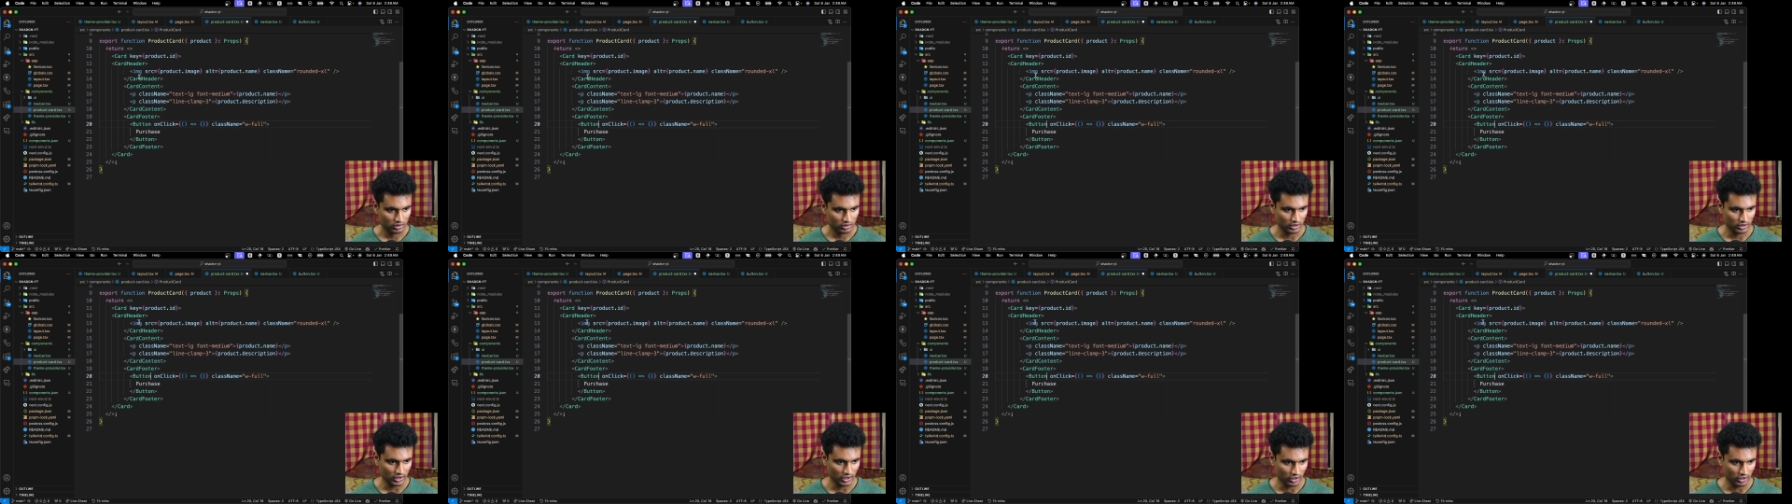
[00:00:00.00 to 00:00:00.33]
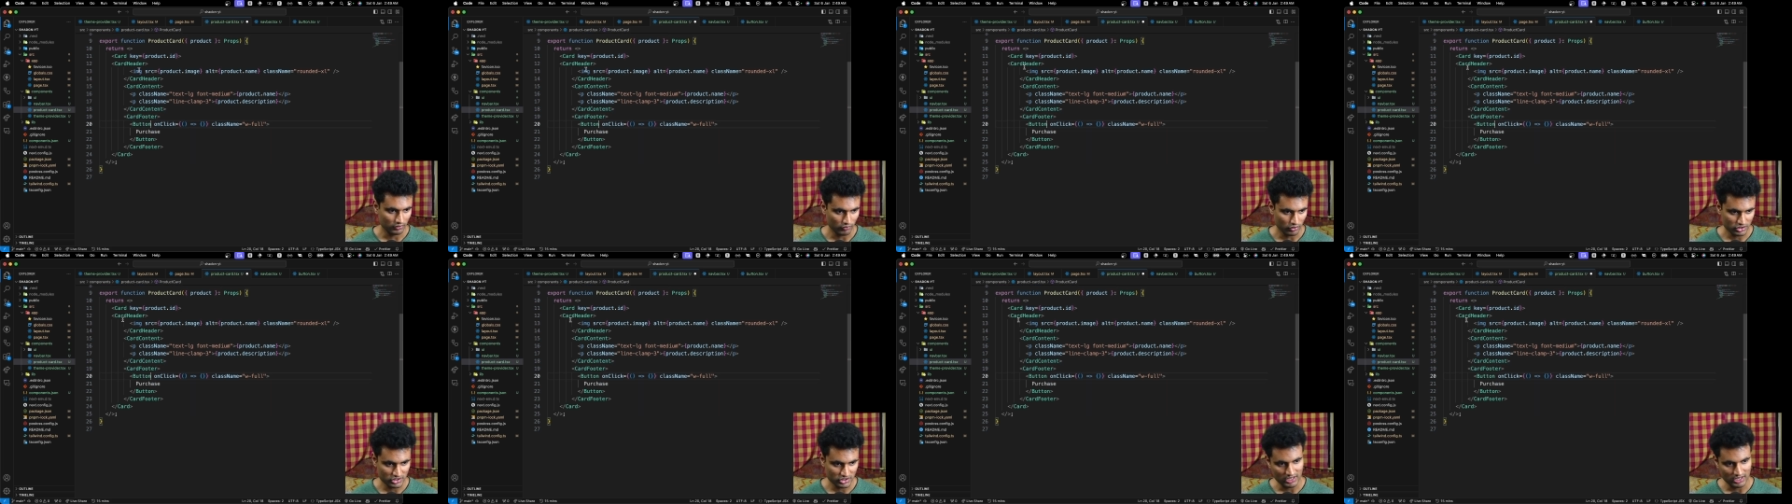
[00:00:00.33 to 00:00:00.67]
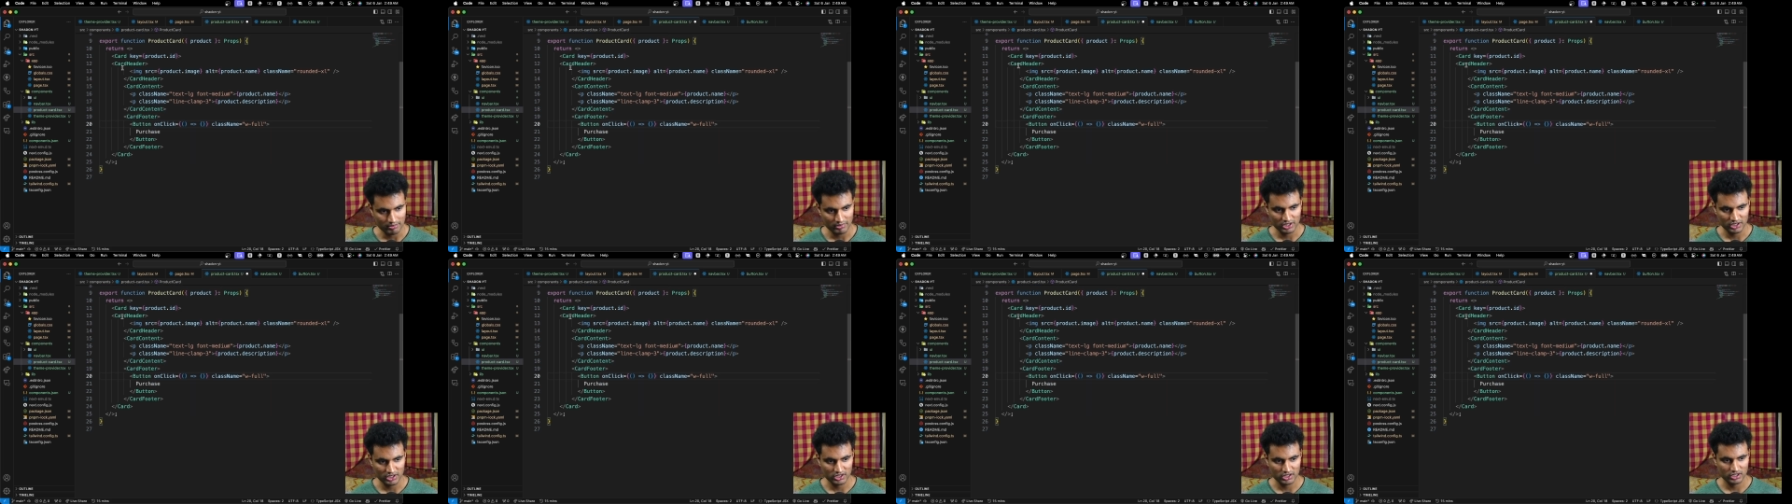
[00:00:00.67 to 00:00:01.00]
Now what's
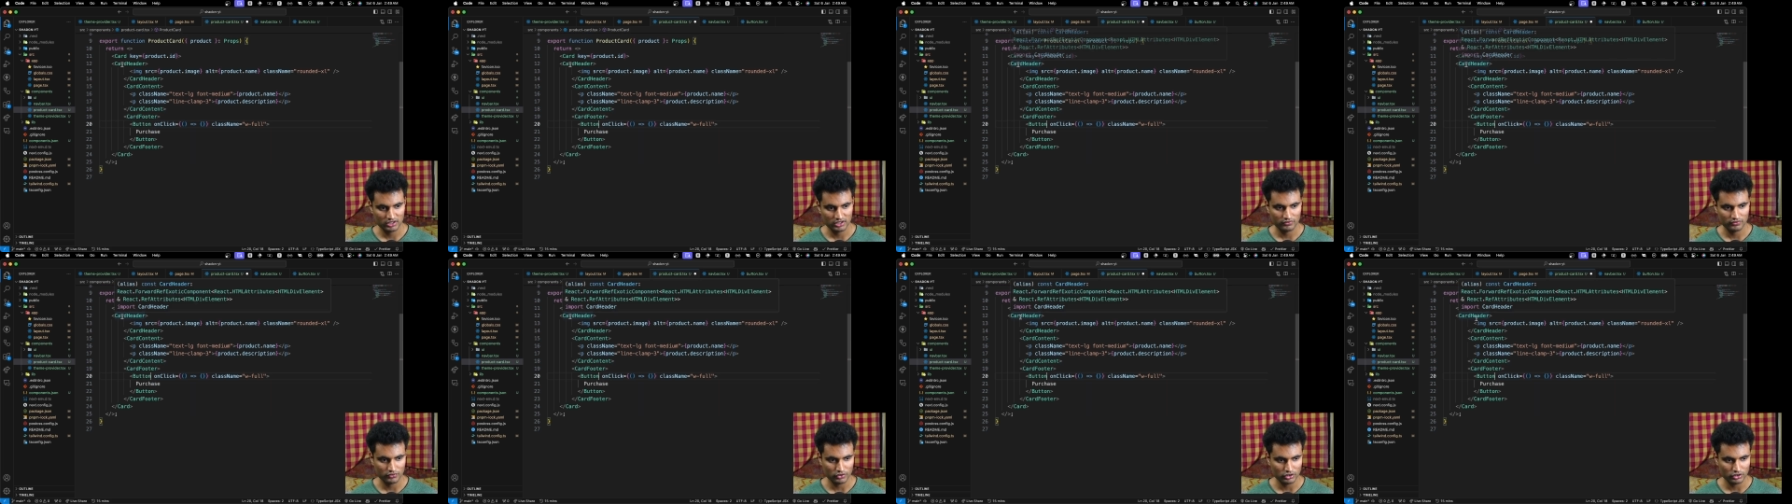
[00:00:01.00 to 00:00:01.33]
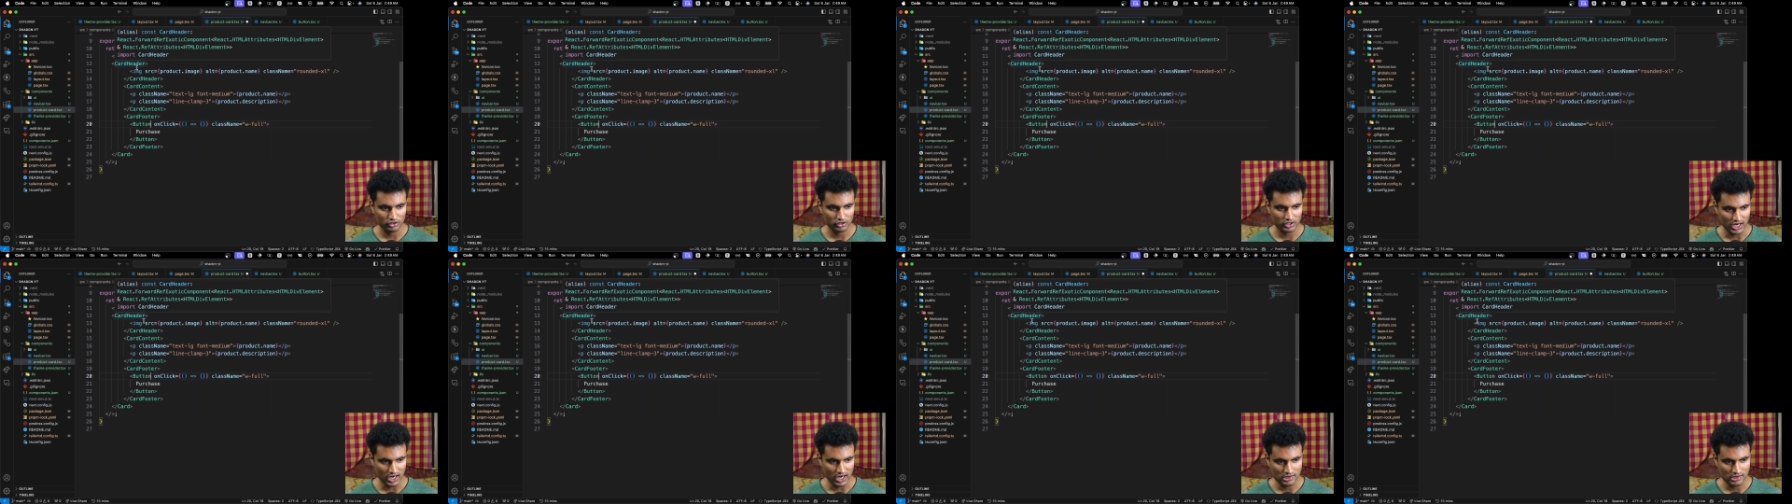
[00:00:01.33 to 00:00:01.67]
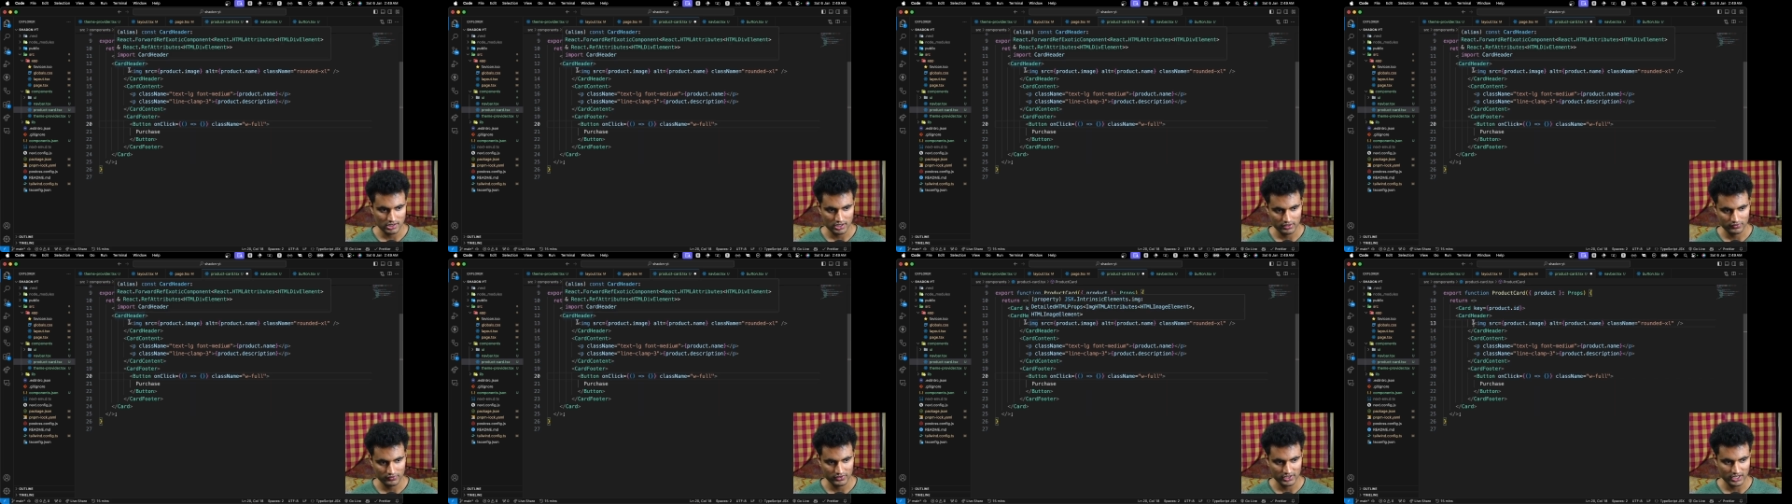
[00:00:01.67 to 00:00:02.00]
happening here, for the card
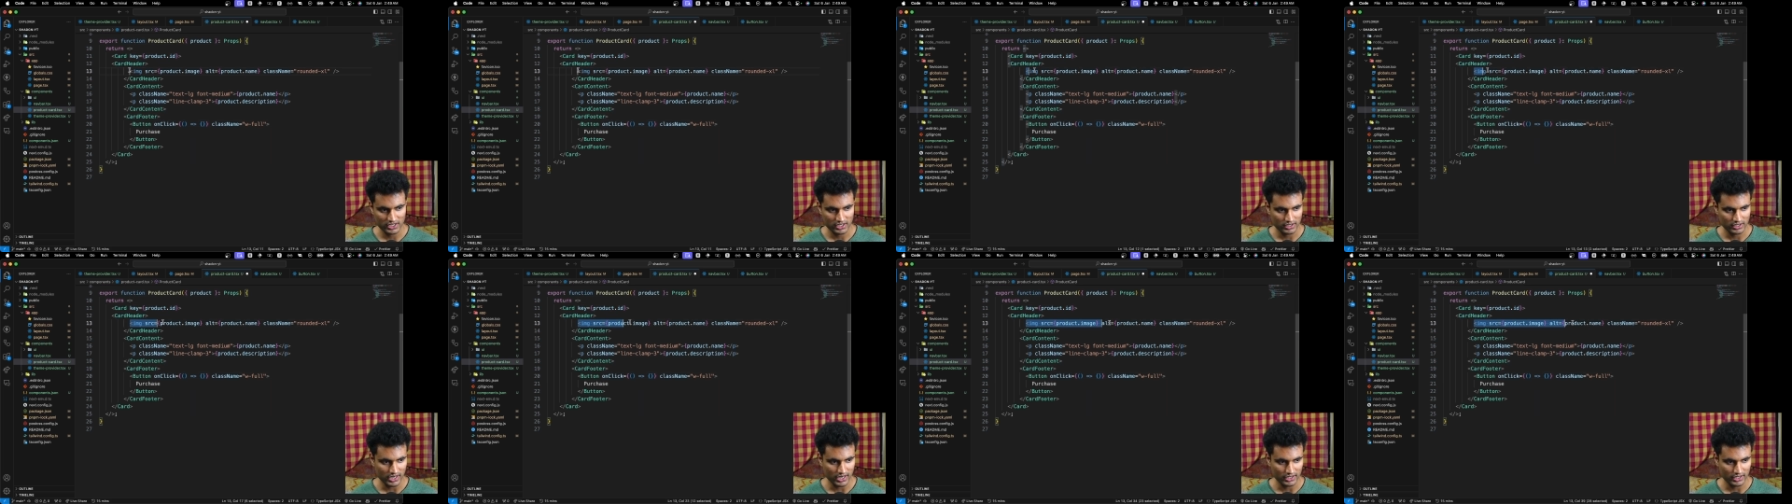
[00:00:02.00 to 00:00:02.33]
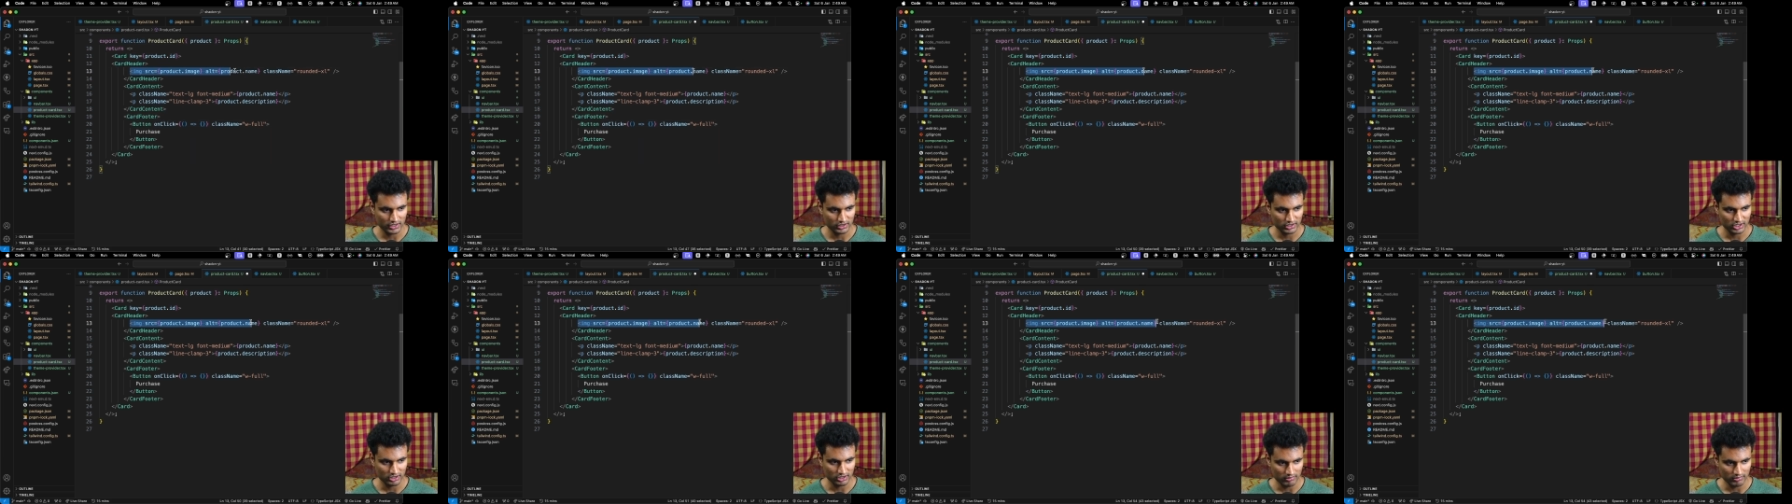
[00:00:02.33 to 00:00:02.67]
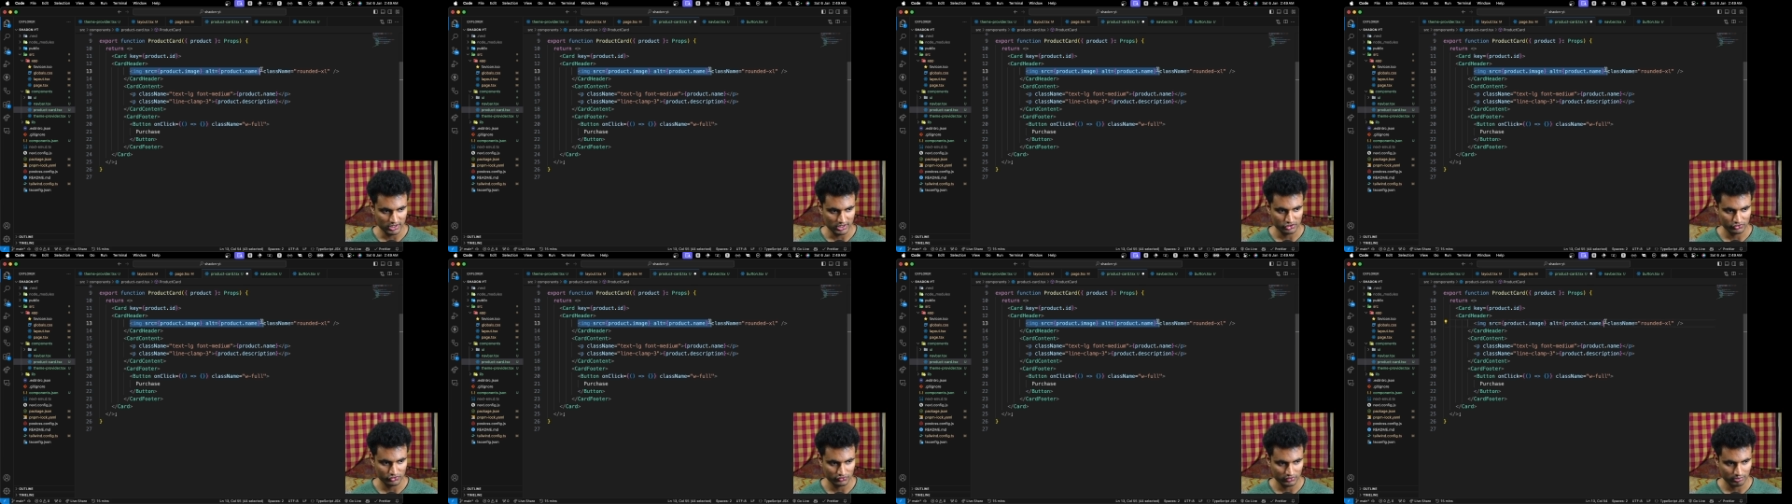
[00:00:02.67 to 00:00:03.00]
header we are adding the
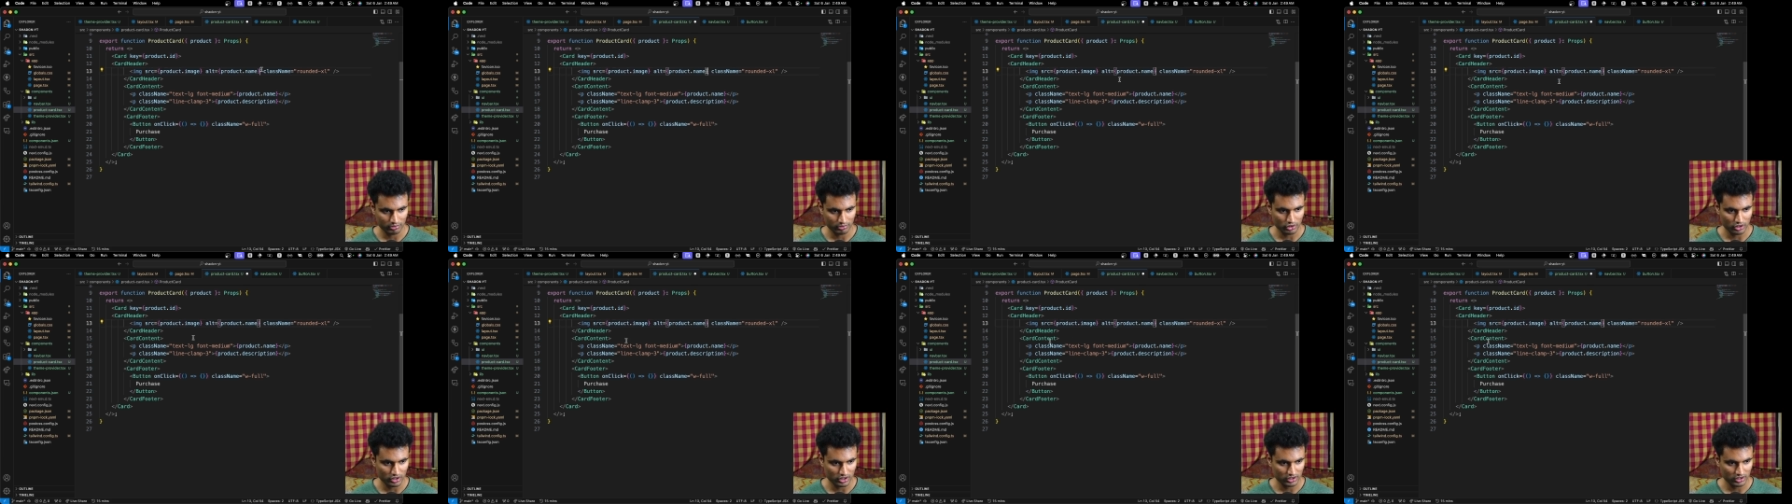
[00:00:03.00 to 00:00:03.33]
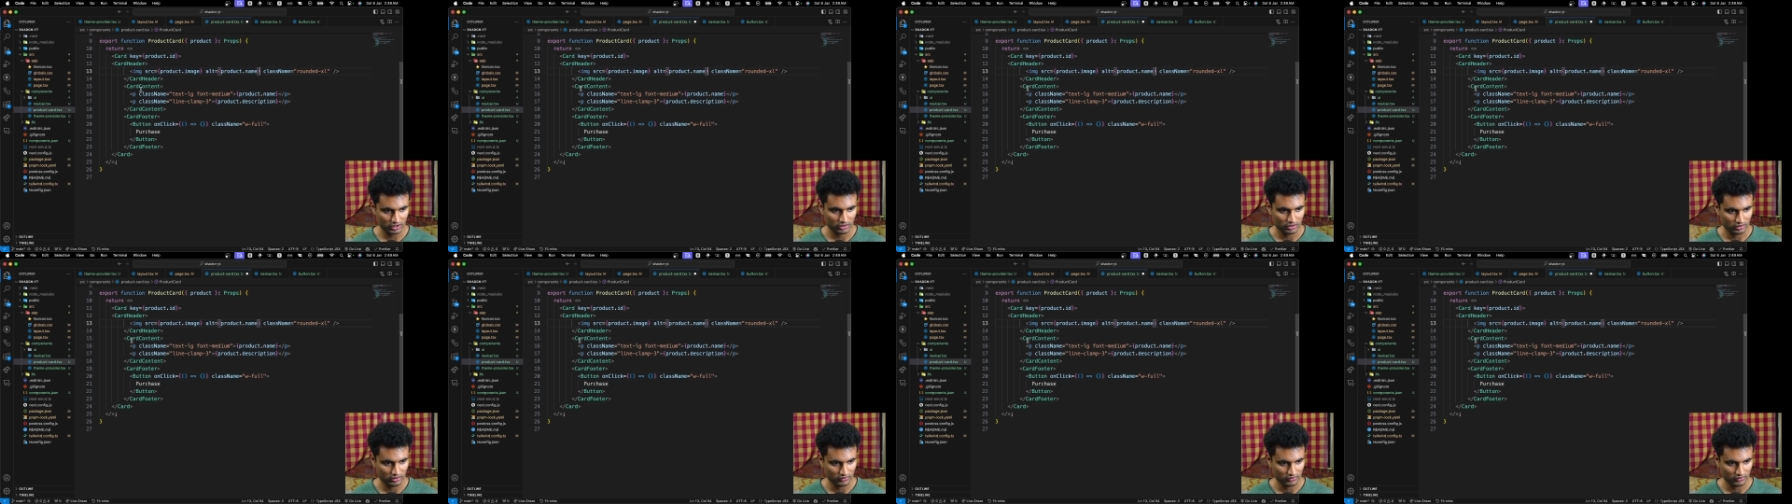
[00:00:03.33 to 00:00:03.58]
image of the product,